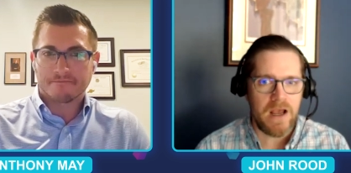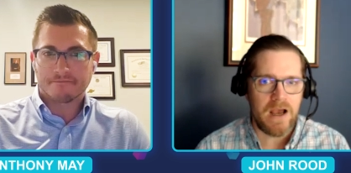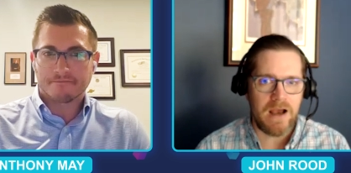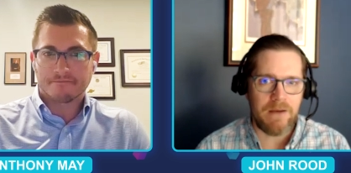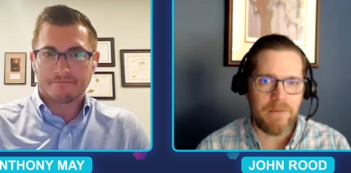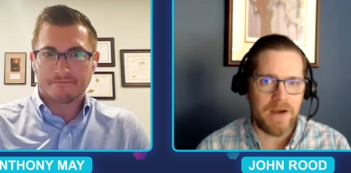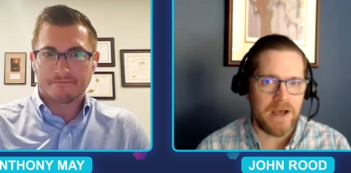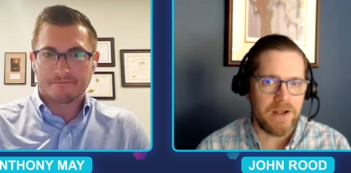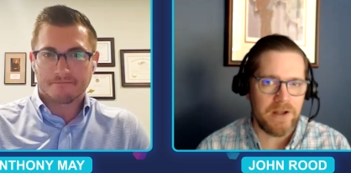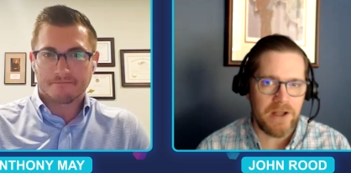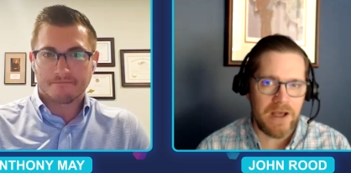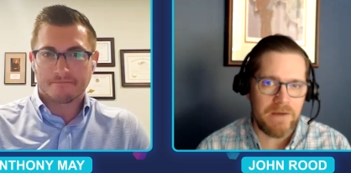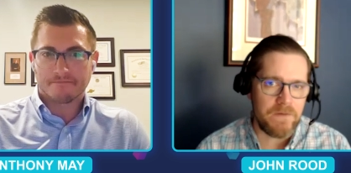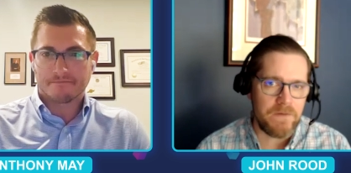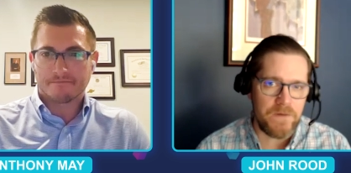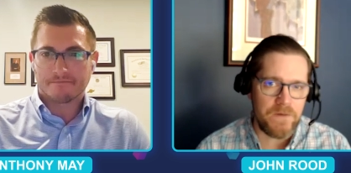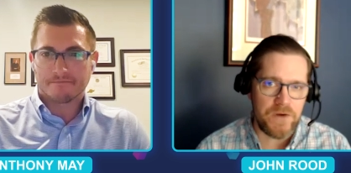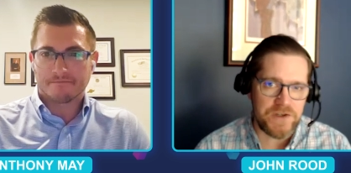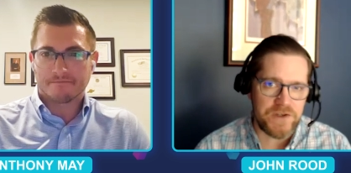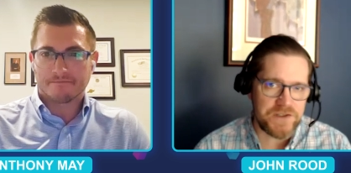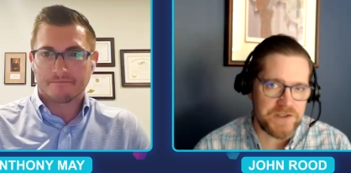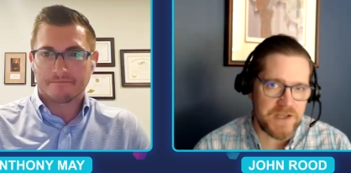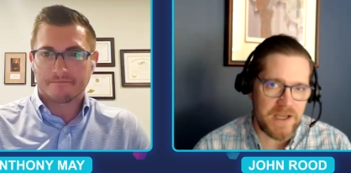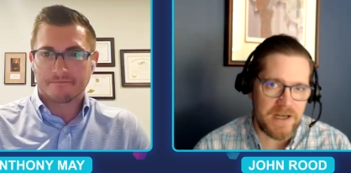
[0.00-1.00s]
Speaker 1: Um, I'd love if
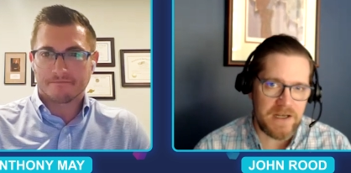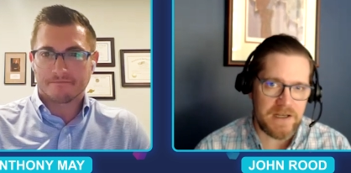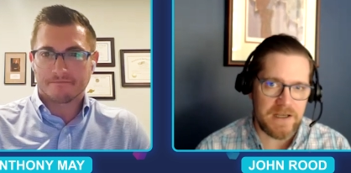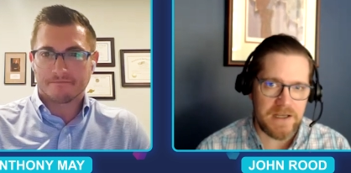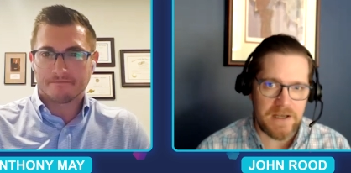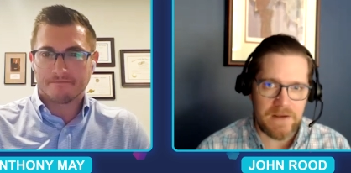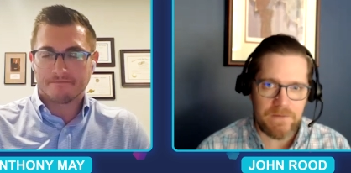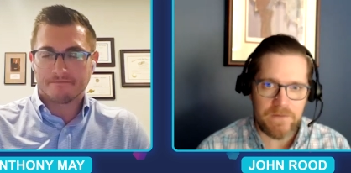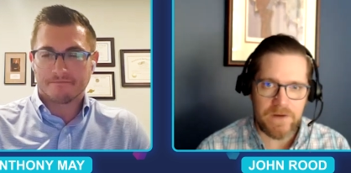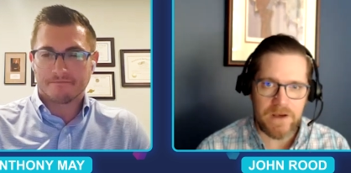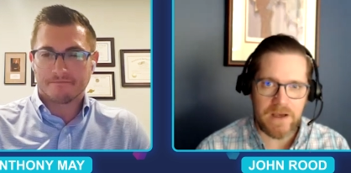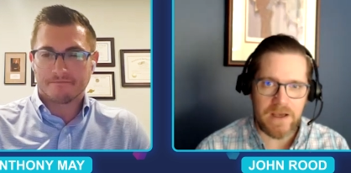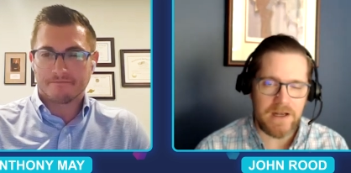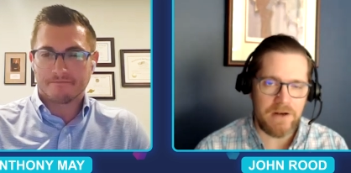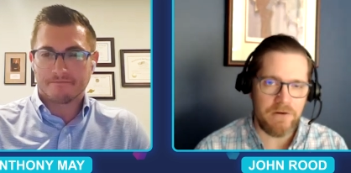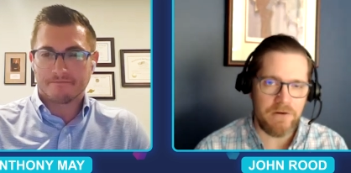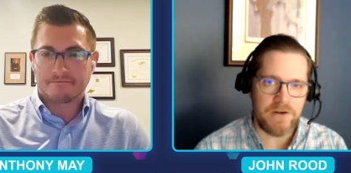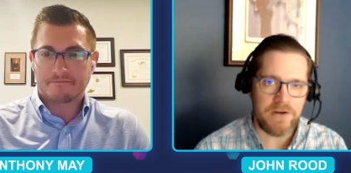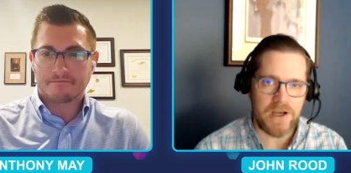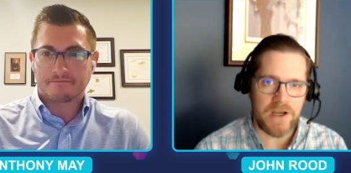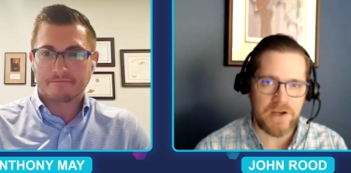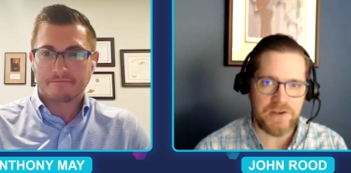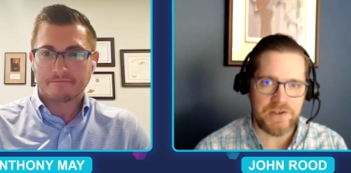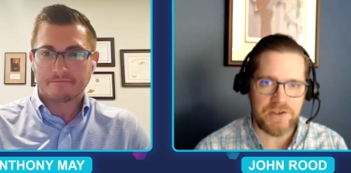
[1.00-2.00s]
you just kind of give a, an
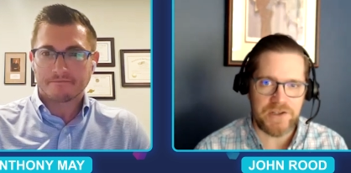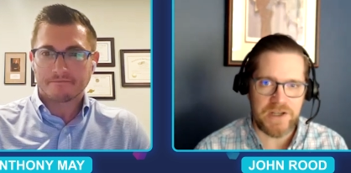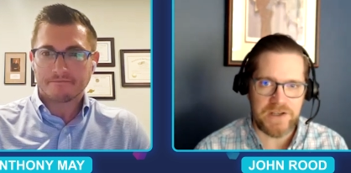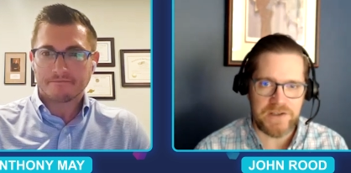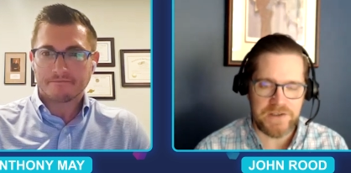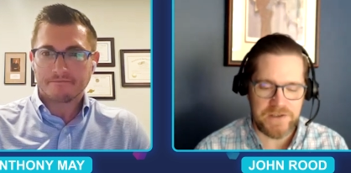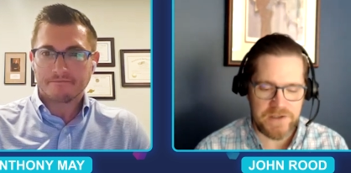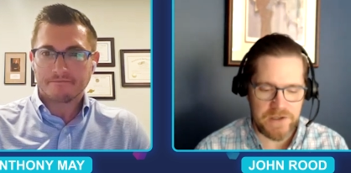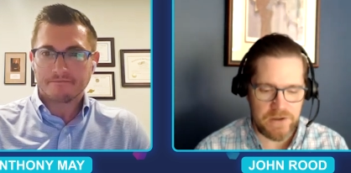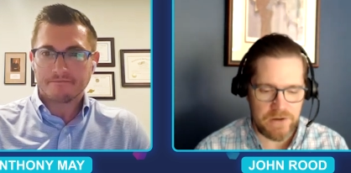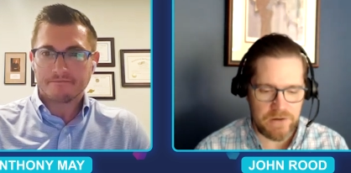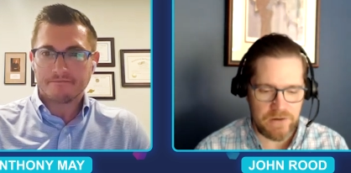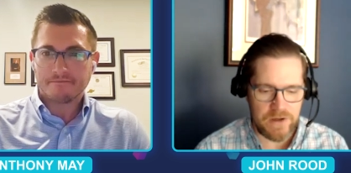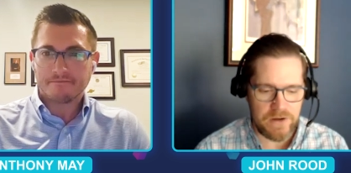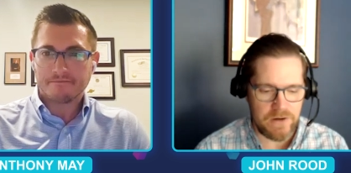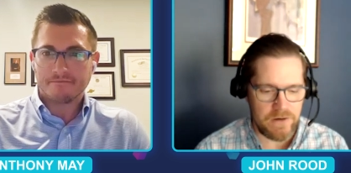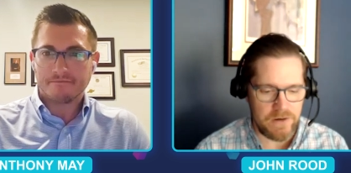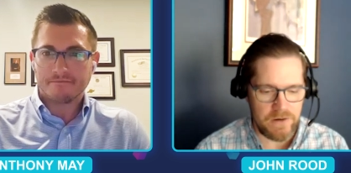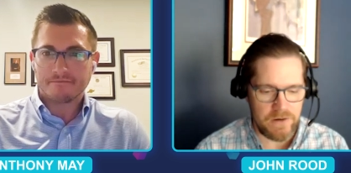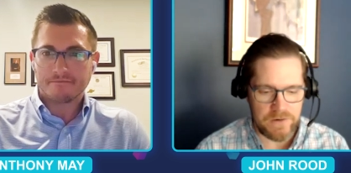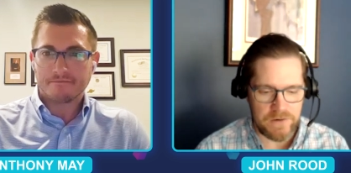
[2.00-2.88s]
introduction as to your, you know